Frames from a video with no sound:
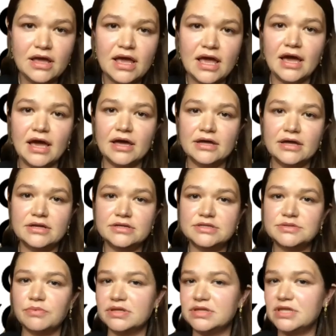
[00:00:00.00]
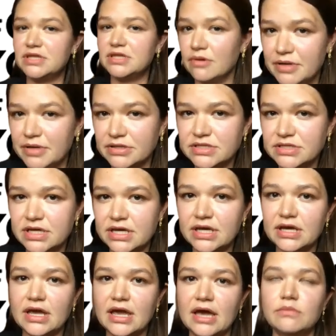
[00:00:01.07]
and what they were
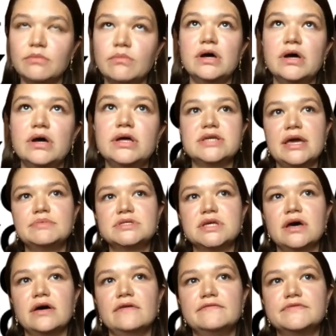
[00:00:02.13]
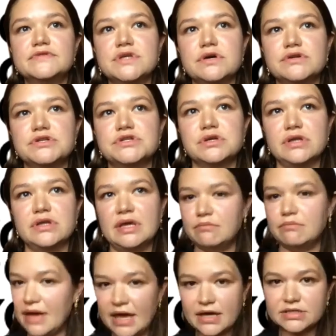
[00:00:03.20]
building and what types of social
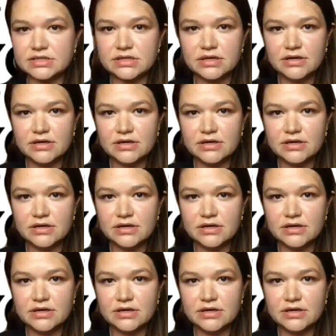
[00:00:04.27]
impact